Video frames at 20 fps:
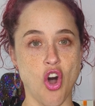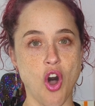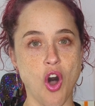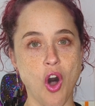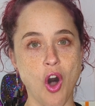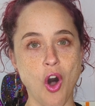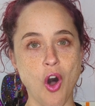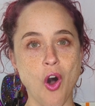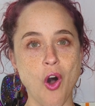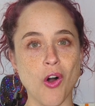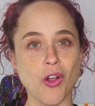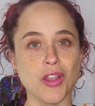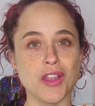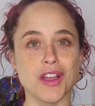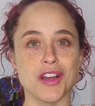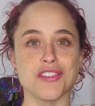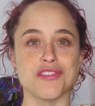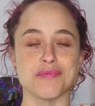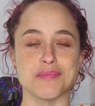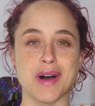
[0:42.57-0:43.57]
haul
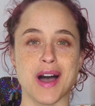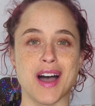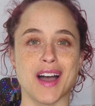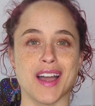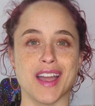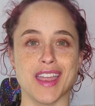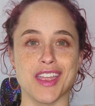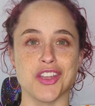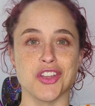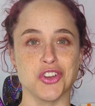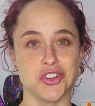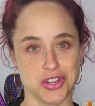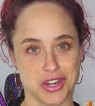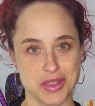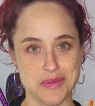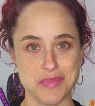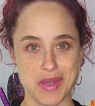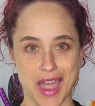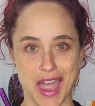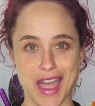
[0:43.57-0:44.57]
of my
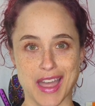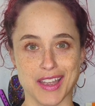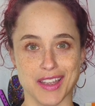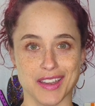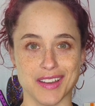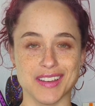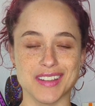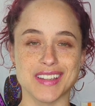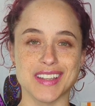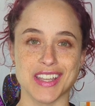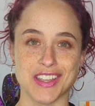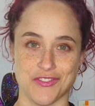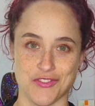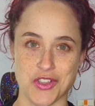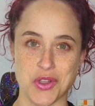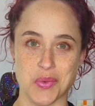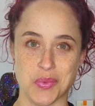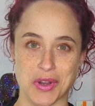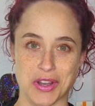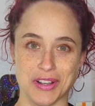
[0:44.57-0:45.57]
goodie bag,
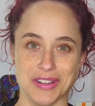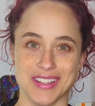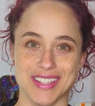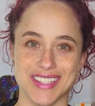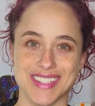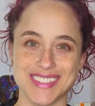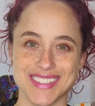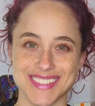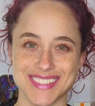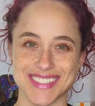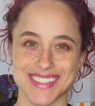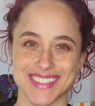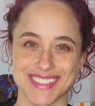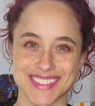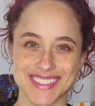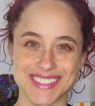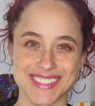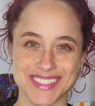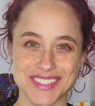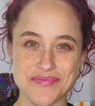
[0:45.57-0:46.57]
if you will.
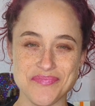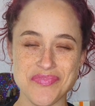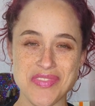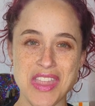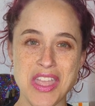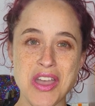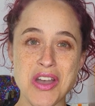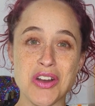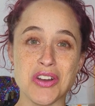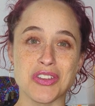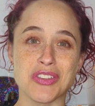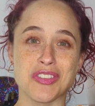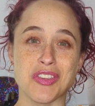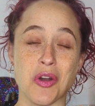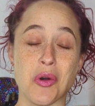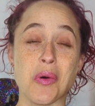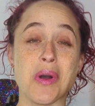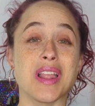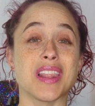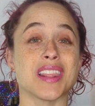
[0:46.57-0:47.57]

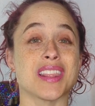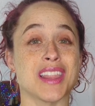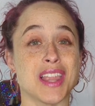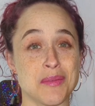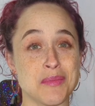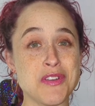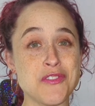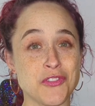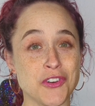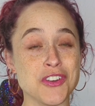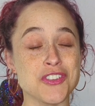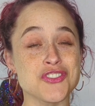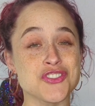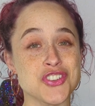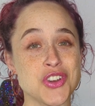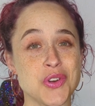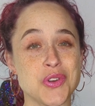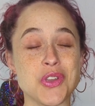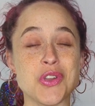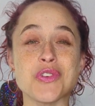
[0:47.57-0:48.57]
So let me first
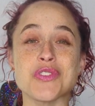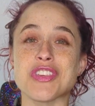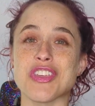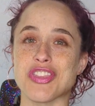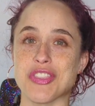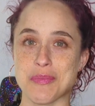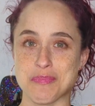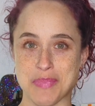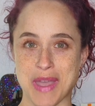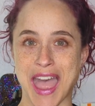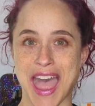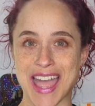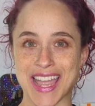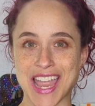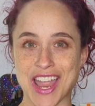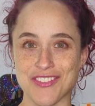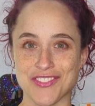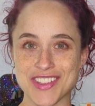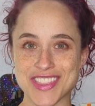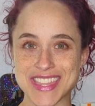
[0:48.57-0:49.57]
show you that the
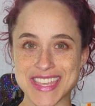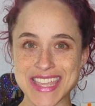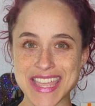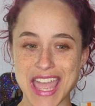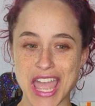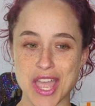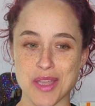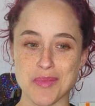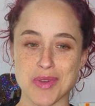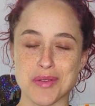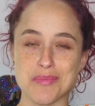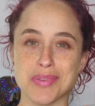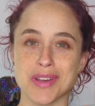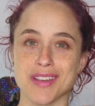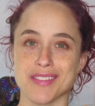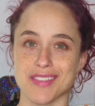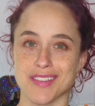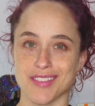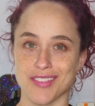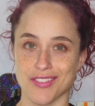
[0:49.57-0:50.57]
bag everything came in
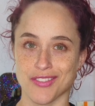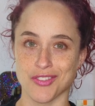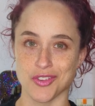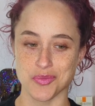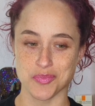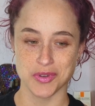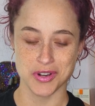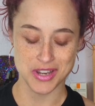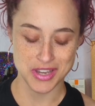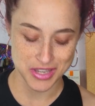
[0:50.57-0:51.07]
because it's super